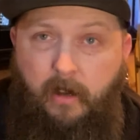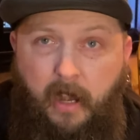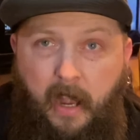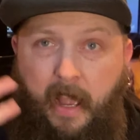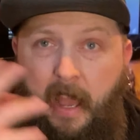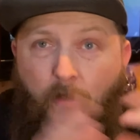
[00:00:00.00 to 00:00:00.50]

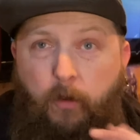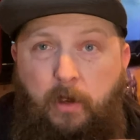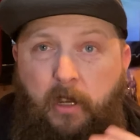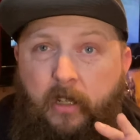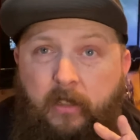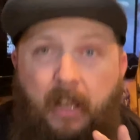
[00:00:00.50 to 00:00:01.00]
I have it
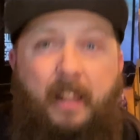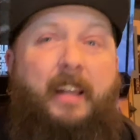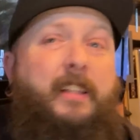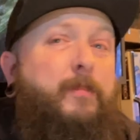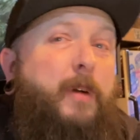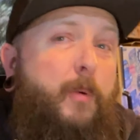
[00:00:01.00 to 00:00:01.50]
because I
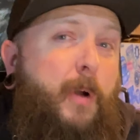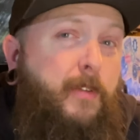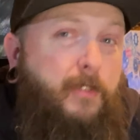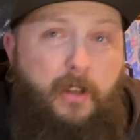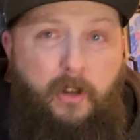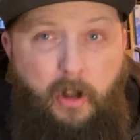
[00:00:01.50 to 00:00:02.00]
like that my
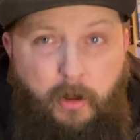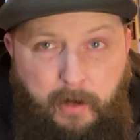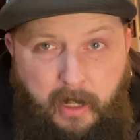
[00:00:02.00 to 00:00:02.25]
wife can call me